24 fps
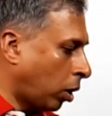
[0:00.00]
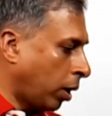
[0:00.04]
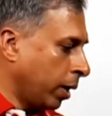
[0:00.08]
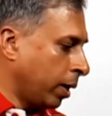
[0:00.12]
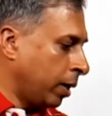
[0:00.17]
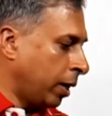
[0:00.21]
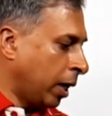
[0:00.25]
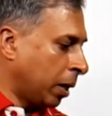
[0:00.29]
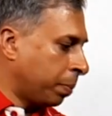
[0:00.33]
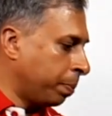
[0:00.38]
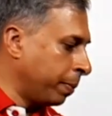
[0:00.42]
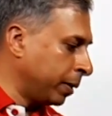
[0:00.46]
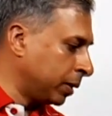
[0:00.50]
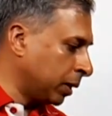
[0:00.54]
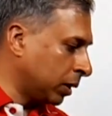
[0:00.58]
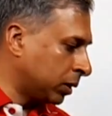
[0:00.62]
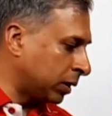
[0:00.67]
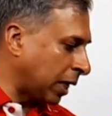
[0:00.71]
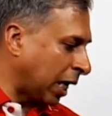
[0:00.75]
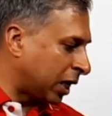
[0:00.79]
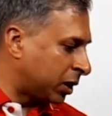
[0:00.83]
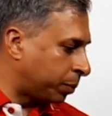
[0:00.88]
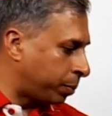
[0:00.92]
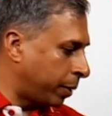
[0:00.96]
Roy, let me
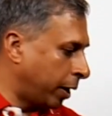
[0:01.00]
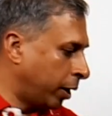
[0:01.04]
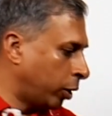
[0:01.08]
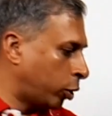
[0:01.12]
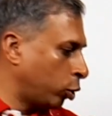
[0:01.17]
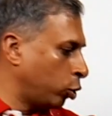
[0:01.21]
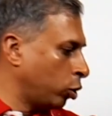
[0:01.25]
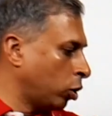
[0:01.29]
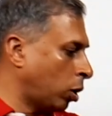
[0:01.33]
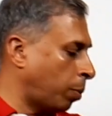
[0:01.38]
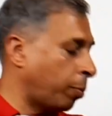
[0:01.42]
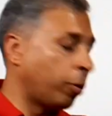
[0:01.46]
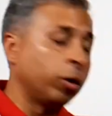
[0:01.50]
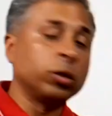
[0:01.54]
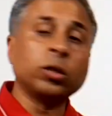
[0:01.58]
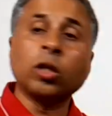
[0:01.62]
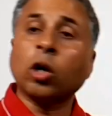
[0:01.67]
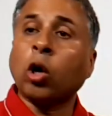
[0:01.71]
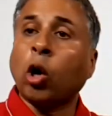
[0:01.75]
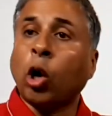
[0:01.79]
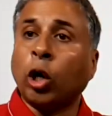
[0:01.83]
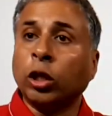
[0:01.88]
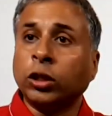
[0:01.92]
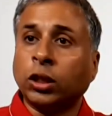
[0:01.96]
just explain to you about the
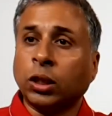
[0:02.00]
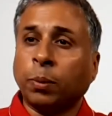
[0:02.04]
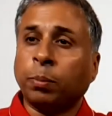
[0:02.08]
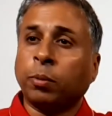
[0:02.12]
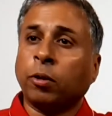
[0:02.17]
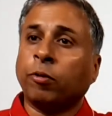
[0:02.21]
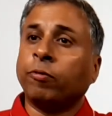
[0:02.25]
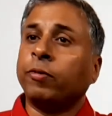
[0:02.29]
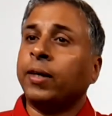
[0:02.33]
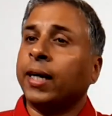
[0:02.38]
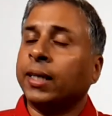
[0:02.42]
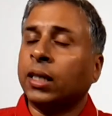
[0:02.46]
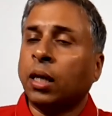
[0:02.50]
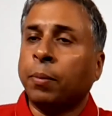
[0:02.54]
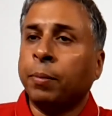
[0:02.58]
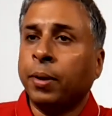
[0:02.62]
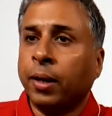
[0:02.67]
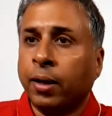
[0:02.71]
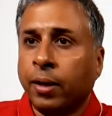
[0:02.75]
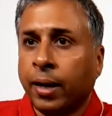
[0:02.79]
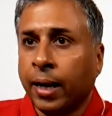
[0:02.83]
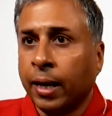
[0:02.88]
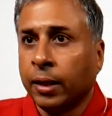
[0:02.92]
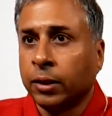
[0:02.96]
concept of
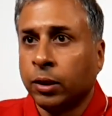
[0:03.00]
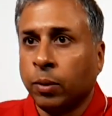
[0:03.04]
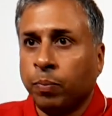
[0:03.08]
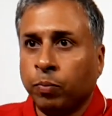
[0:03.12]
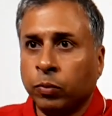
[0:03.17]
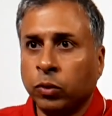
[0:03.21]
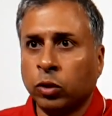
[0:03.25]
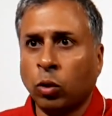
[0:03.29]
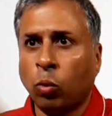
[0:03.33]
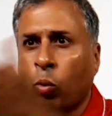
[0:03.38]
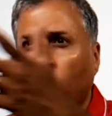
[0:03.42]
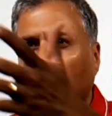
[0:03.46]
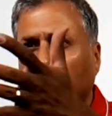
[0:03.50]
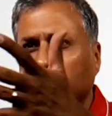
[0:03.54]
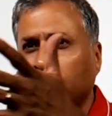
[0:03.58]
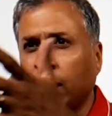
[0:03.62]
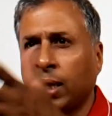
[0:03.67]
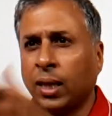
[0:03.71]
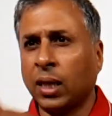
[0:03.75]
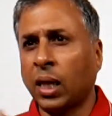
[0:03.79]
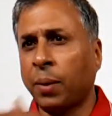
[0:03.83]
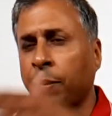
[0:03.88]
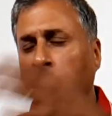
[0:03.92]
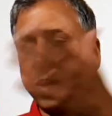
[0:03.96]
dynamic range. So what is a
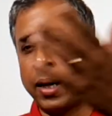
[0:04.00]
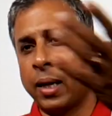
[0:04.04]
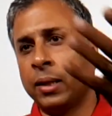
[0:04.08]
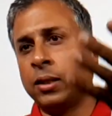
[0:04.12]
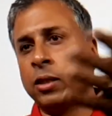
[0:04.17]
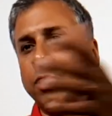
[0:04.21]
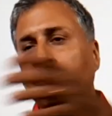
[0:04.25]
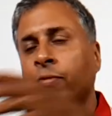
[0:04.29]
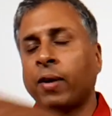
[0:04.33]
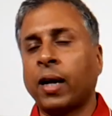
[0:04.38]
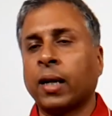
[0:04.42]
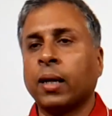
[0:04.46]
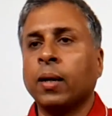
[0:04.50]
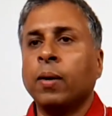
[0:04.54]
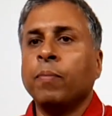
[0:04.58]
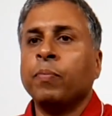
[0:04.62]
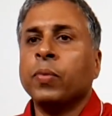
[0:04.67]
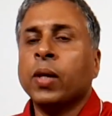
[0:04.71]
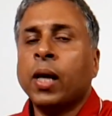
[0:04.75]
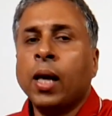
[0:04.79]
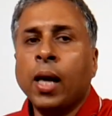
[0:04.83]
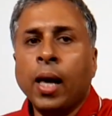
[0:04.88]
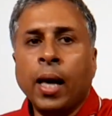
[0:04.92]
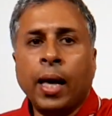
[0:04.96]
dynamic range? In fact,
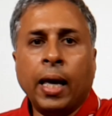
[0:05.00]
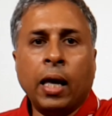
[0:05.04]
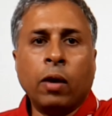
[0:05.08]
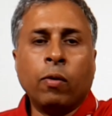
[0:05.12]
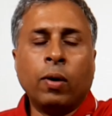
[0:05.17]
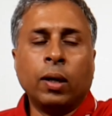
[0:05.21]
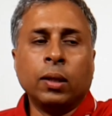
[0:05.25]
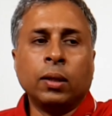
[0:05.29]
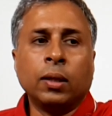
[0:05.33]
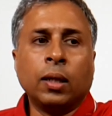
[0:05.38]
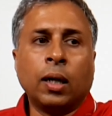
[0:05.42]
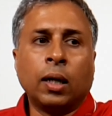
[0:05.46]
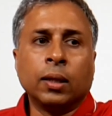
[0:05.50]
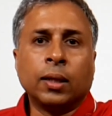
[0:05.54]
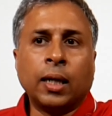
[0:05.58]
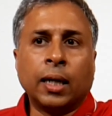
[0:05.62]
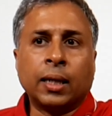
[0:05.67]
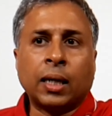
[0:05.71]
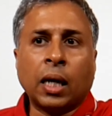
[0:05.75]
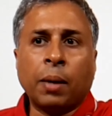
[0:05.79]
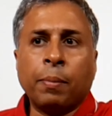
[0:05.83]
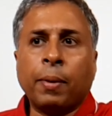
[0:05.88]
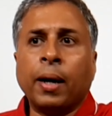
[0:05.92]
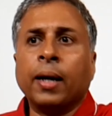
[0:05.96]
even that
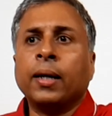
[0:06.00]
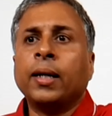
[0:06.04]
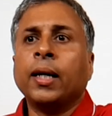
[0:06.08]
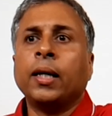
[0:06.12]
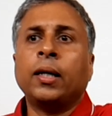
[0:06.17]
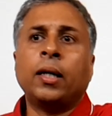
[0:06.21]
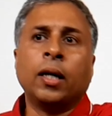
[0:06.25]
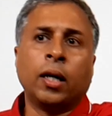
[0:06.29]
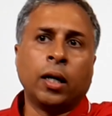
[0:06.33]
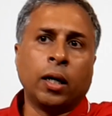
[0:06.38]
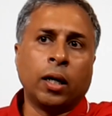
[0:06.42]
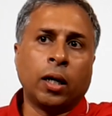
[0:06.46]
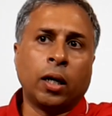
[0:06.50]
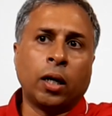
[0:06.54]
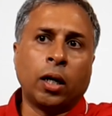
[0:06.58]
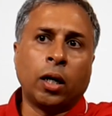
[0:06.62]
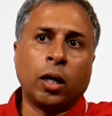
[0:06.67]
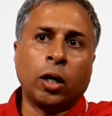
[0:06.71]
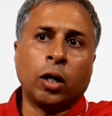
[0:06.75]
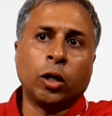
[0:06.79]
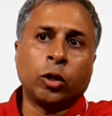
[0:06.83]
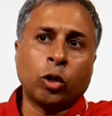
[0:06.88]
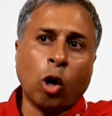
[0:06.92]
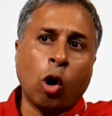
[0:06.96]
time I did
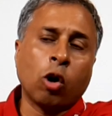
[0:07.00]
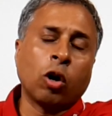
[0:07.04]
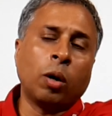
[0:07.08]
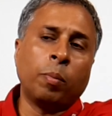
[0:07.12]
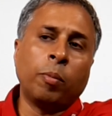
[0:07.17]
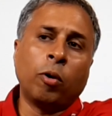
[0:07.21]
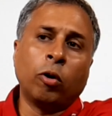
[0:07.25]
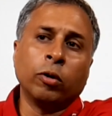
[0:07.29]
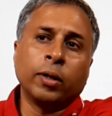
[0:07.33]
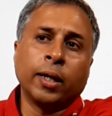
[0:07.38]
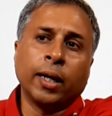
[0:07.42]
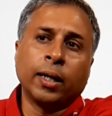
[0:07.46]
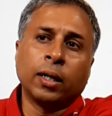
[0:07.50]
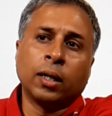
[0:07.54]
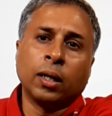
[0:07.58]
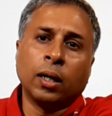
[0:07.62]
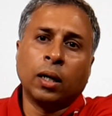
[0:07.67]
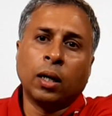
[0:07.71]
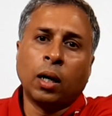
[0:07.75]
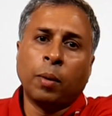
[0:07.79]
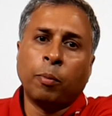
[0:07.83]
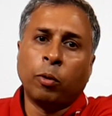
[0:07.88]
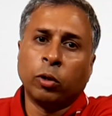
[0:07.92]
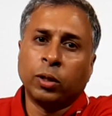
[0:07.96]
talk about it,
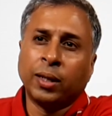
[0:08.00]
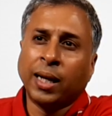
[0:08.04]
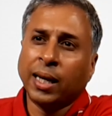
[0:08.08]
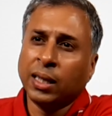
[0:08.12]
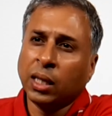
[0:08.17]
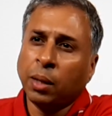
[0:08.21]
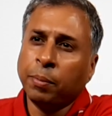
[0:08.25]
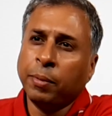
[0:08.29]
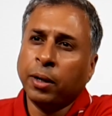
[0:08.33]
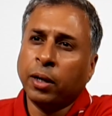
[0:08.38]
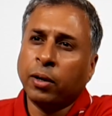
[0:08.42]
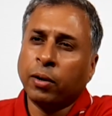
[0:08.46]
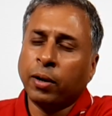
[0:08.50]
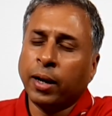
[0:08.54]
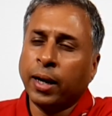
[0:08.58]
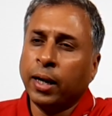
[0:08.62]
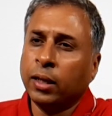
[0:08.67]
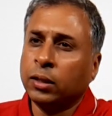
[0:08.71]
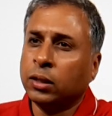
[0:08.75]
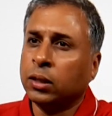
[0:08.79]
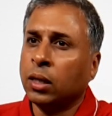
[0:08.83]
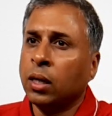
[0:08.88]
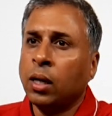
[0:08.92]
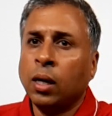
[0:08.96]
about dynamic
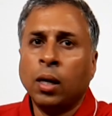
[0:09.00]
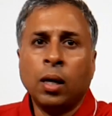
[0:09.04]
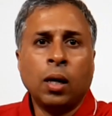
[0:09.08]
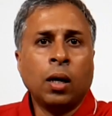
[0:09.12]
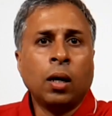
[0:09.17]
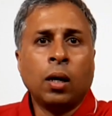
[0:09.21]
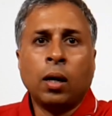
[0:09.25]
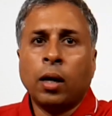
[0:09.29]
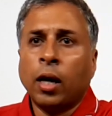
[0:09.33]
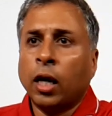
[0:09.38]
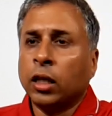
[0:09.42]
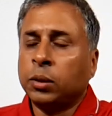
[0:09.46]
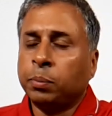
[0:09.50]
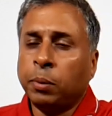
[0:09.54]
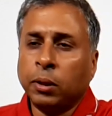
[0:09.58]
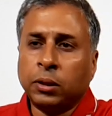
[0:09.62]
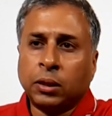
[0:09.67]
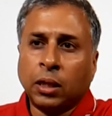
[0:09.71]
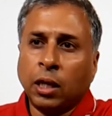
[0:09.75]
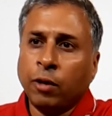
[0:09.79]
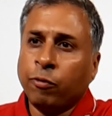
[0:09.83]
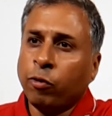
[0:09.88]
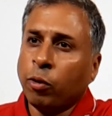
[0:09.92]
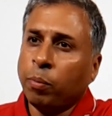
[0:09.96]
range,
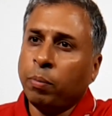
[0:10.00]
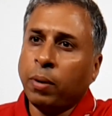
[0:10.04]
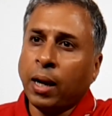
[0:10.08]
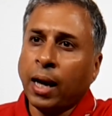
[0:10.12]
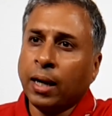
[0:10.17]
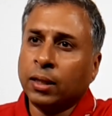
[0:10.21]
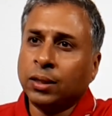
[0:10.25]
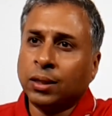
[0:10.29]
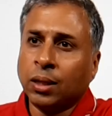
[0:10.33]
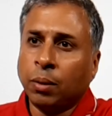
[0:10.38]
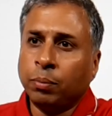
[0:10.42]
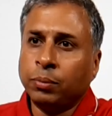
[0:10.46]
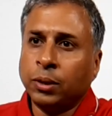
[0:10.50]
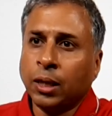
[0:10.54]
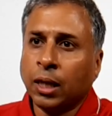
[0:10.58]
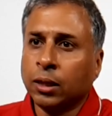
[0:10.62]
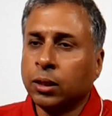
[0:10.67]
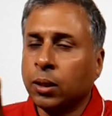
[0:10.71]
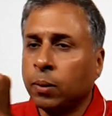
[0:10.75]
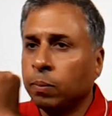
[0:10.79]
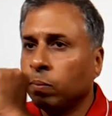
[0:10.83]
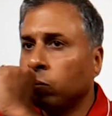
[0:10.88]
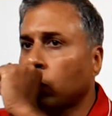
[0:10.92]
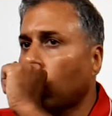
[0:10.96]
especially for black
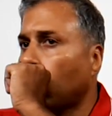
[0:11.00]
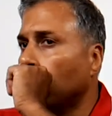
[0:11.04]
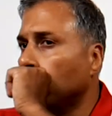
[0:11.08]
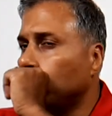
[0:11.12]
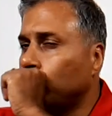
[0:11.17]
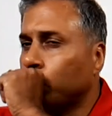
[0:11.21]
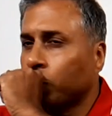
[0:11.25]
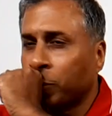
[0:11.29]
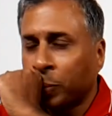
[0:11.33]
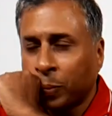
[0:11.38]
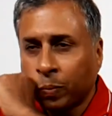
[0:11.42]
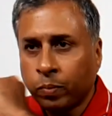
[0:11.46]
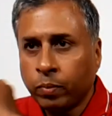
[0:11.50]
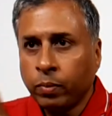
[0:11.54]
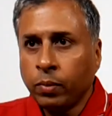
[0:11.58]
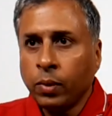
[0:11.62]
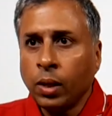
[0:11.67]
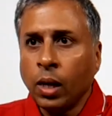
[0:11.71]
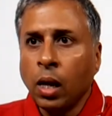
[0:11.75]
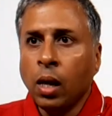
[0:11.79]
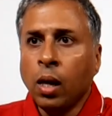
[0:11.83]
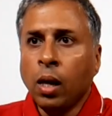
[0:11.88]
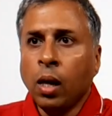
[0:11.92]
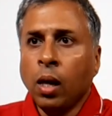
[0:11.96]
subjects. Now,
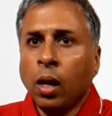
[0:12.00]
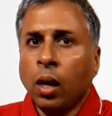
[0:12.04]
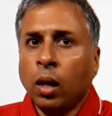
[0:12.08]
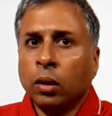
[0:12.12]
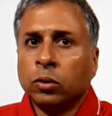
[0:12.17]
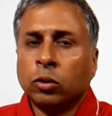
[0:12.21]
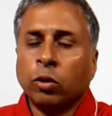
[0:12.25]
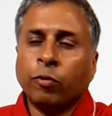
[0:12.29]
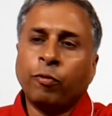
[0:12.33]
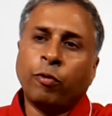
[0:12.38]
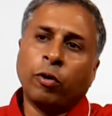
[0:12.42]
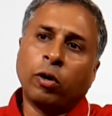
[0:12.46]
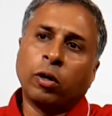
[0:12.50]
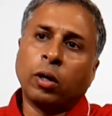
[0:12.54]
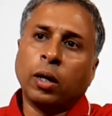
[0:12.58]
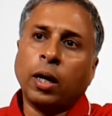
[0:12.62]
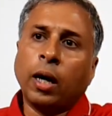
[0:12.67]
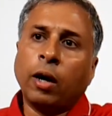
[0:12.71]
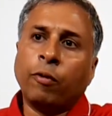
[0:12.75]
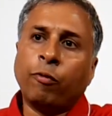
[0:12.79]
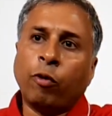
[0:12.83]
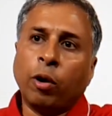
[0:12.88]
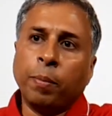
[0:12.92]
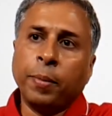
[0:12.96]

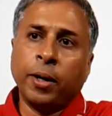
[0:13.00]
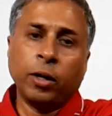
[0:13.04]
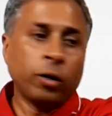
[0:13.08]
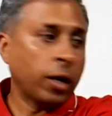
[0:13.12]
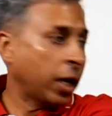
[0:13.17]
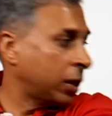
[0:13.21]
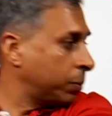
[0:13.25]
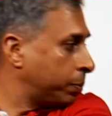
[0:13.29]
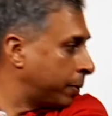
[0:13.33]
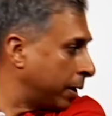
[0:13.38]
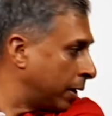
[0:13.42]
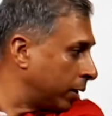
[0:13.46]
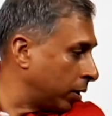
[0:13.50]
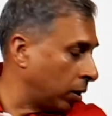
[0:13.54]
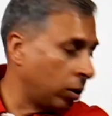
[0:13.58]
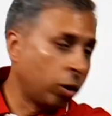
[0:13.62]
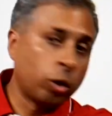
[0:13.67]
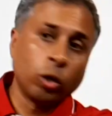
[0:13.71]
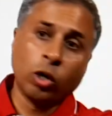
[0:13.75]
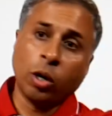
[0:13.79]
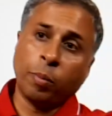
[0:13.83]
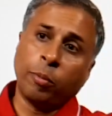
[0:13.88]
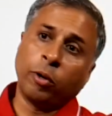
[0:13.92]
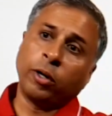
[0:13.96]
So for me to explain to
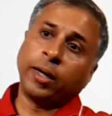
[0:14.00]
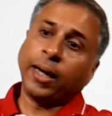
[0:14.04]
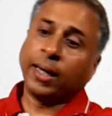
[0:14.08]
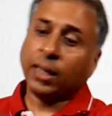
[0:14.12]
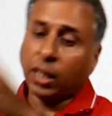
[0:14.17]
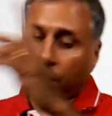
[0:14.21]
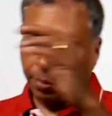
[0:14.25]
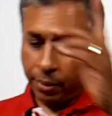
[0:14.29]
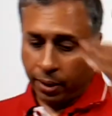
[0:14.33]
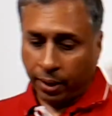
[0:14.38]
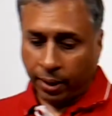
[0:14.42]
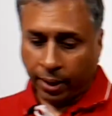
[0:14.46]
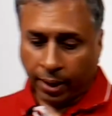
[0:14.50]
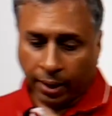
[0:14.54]
you about dynamic